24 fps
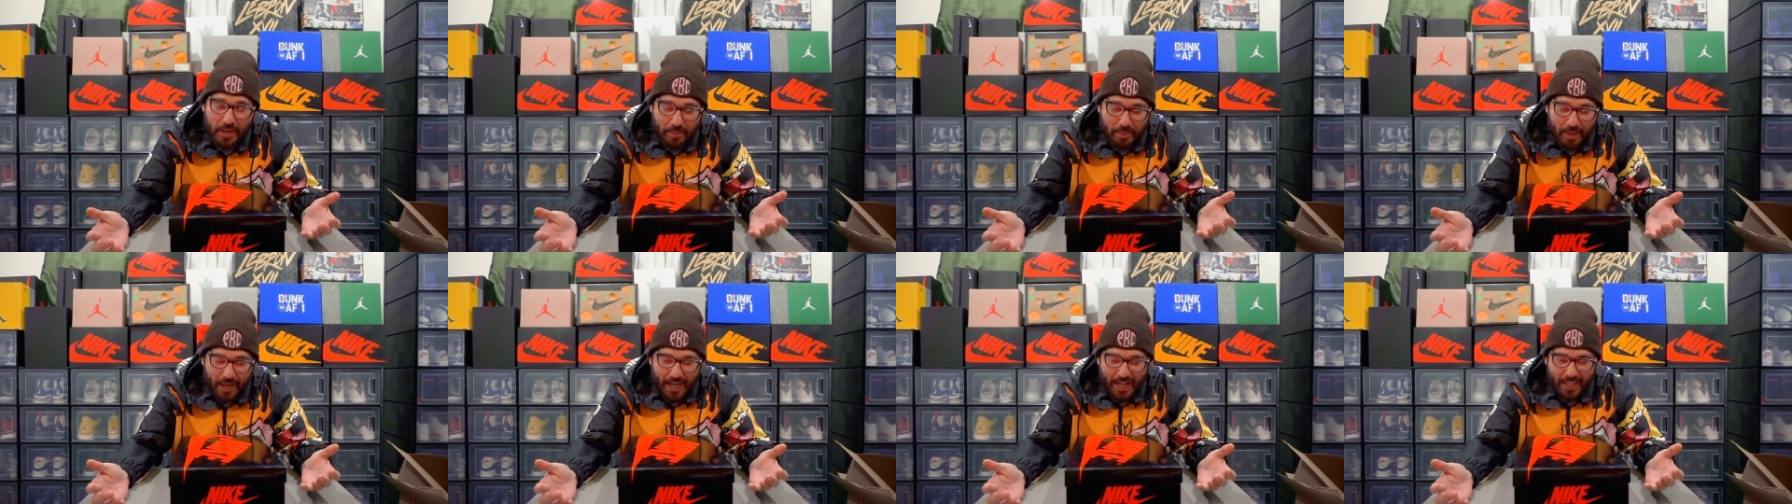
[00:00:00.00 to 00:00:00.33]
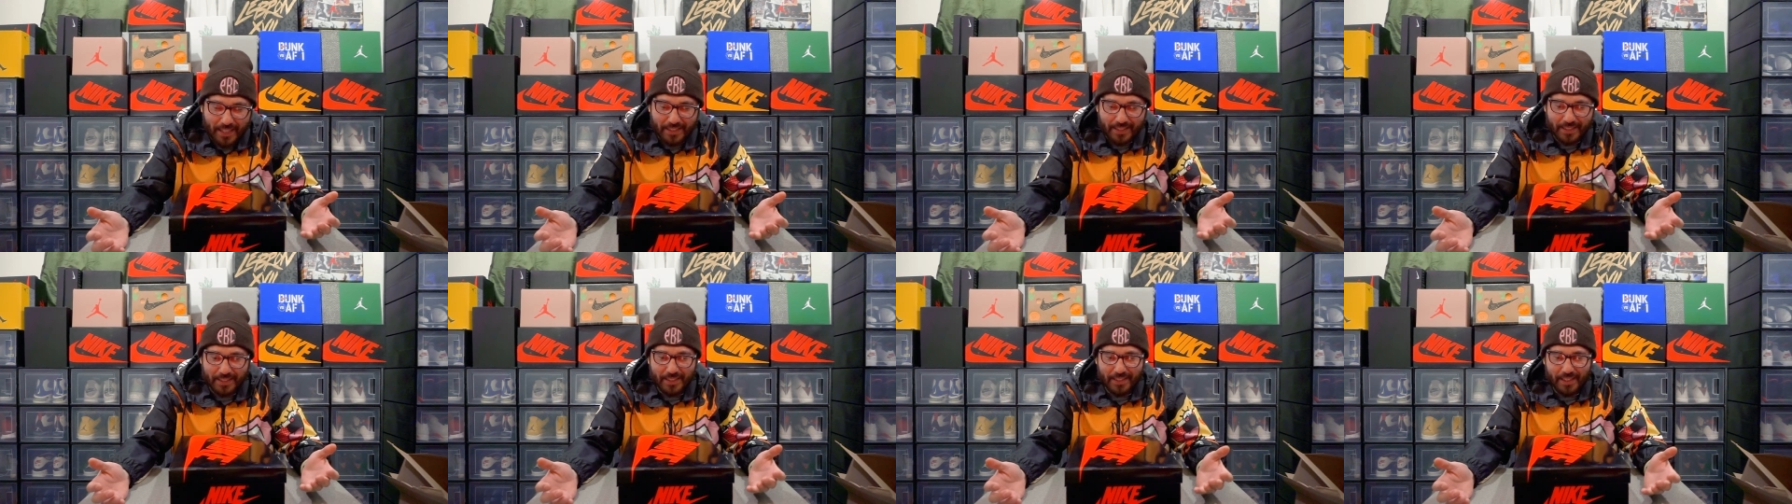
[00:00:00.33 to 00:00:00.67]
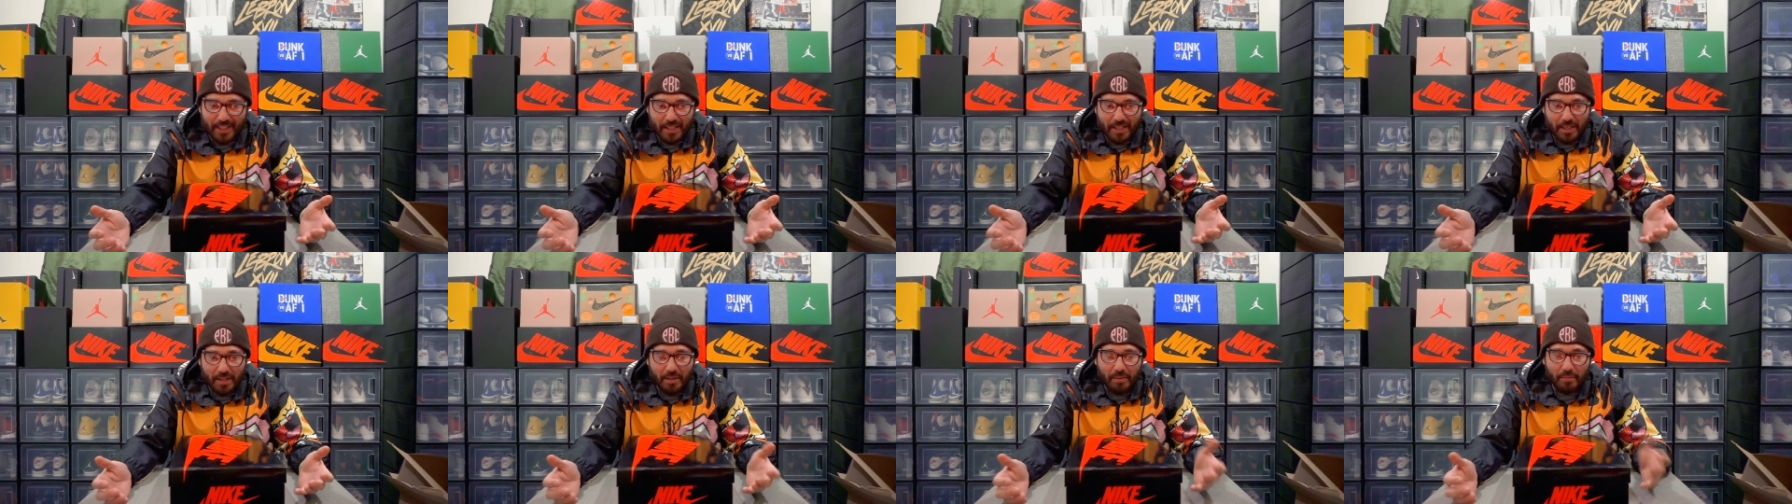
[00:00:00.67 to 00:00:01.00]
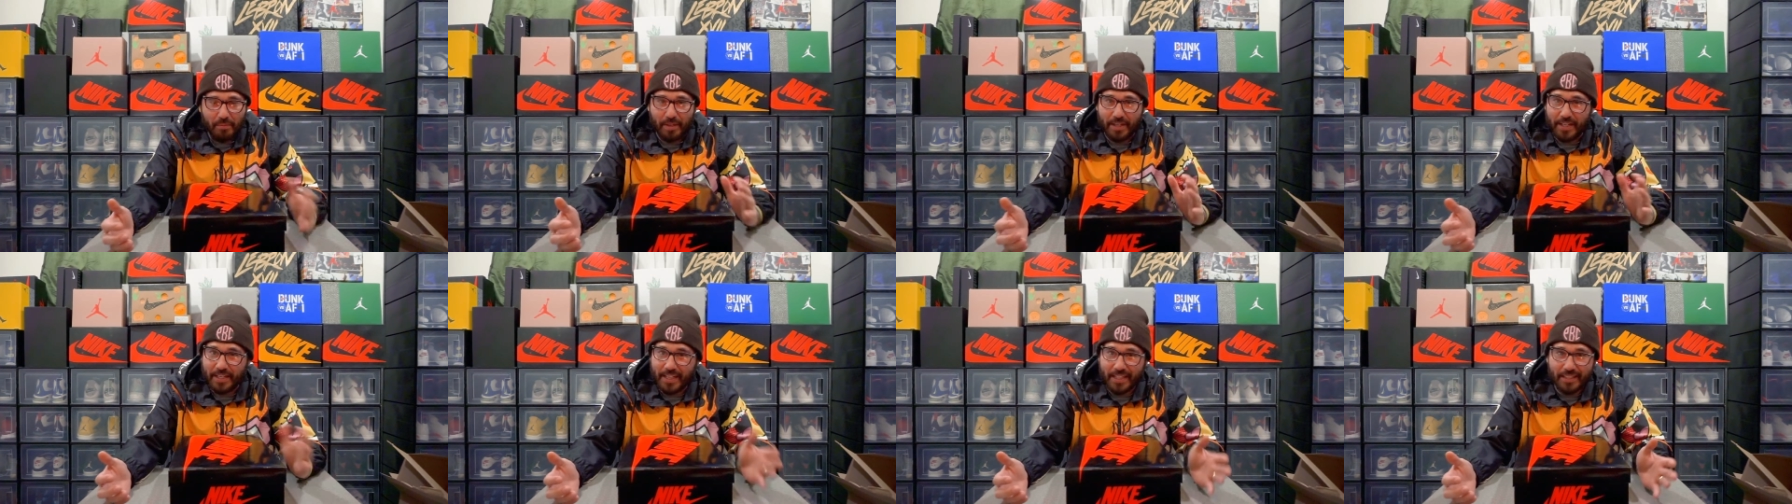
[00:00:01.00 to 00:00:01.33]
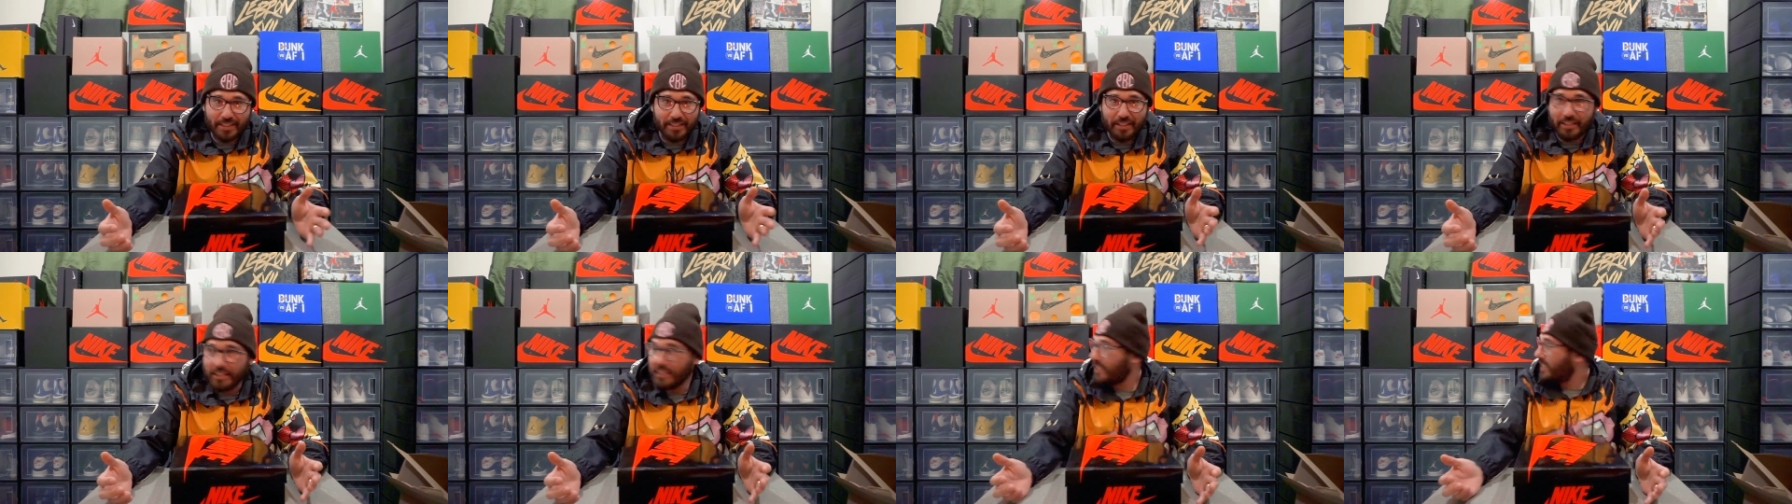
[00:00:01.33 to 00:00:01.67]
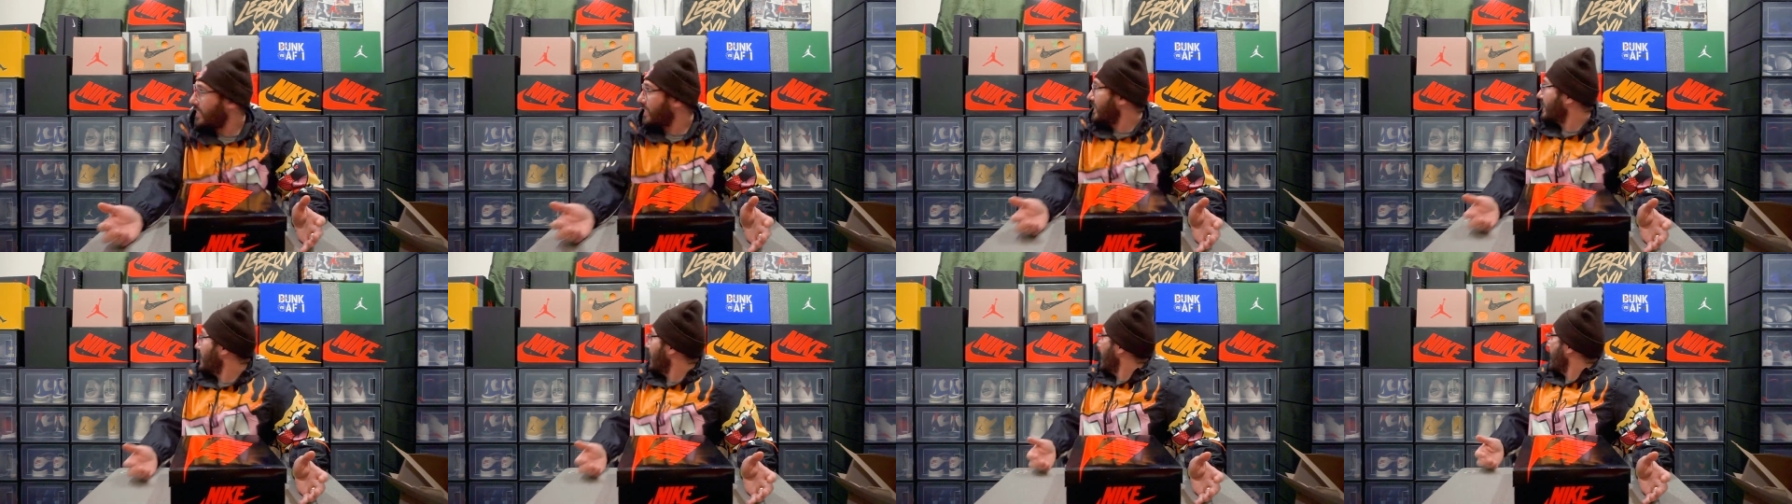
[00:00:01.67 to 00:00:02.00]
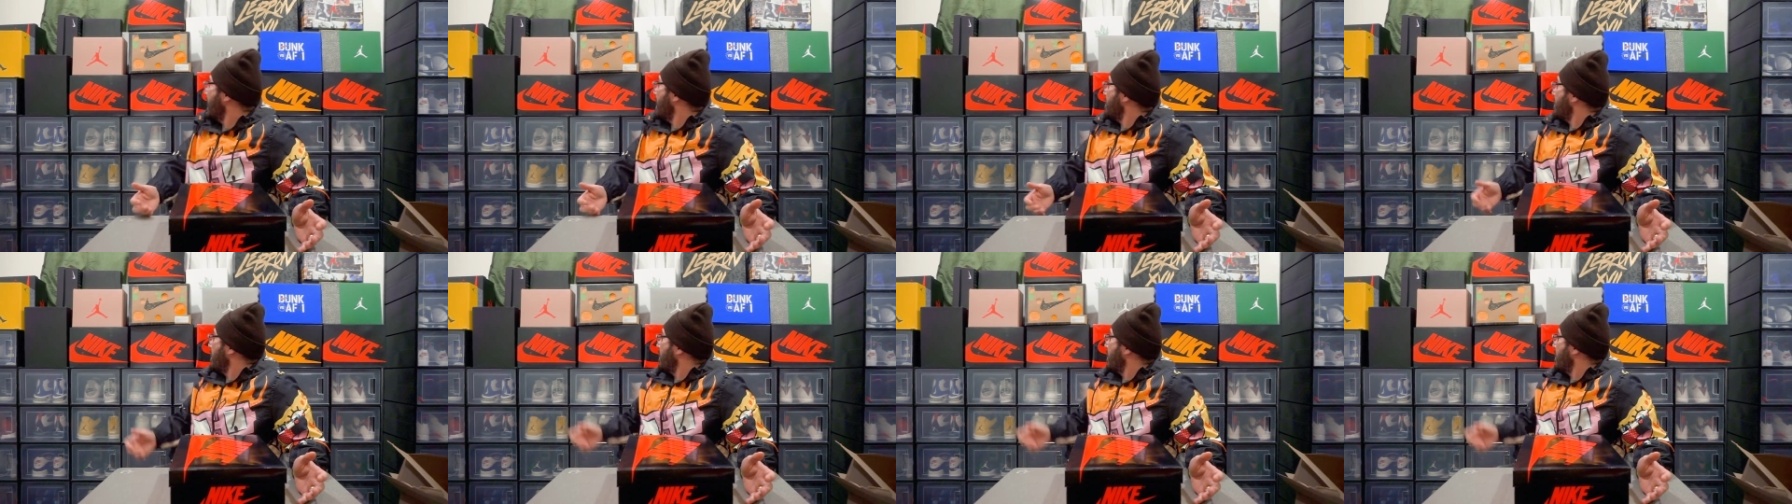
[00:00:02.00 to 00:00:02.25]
box, but it doesn't look the same.